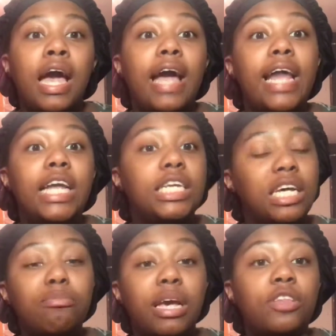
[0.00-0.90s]
And I
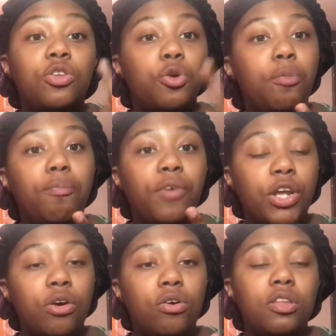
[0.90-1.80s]
did make 2
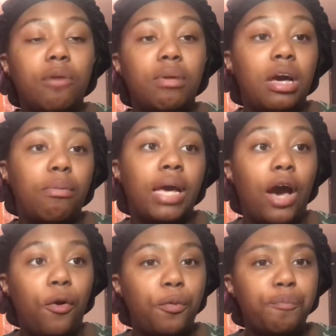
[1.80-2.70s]
videos of me coming out,